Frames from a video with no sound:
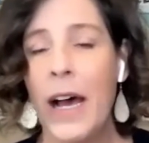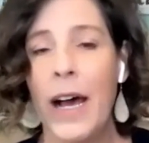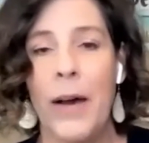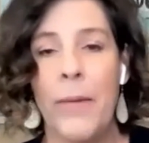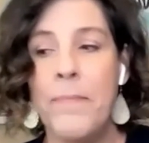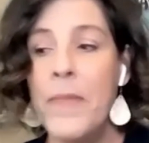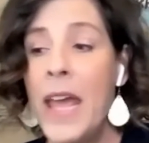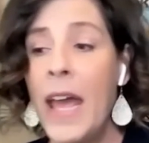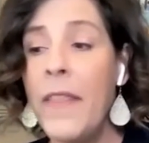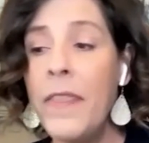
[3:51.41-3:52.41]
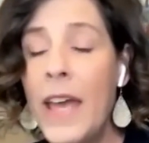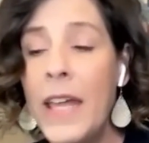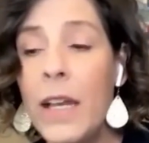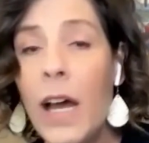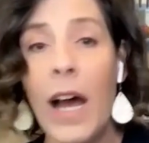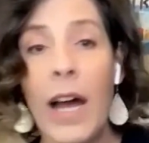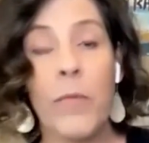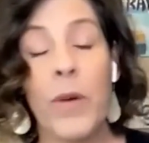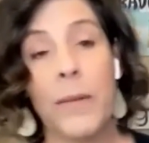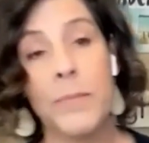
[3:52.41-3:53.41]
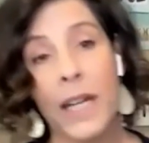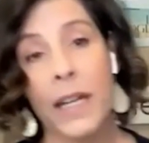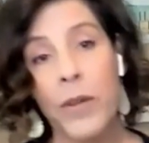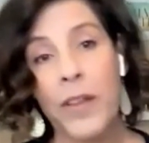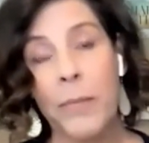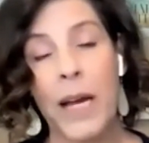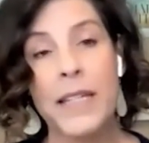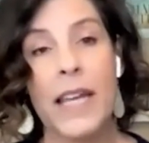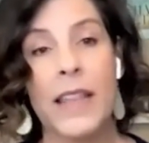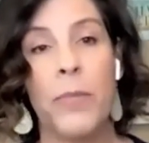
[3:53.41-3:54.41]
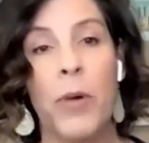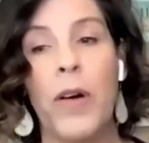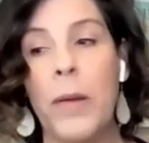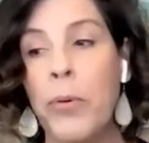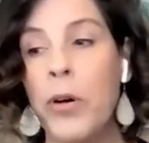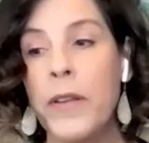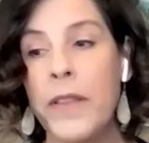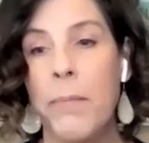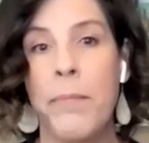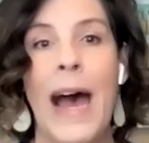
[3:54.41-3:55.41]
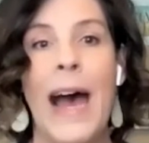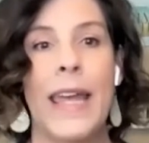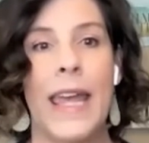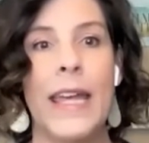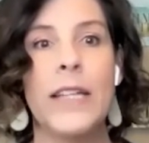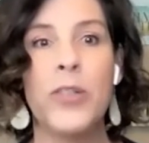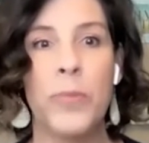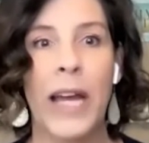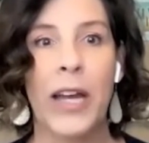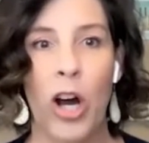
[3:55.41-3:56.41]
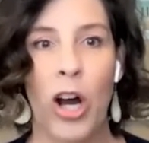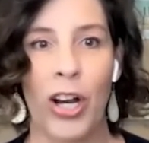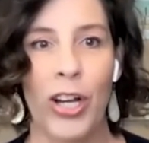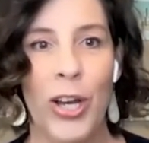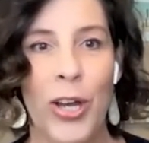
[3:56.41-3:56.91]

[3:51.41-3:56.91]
And then when I'm done with them, I take them all and put them back into my car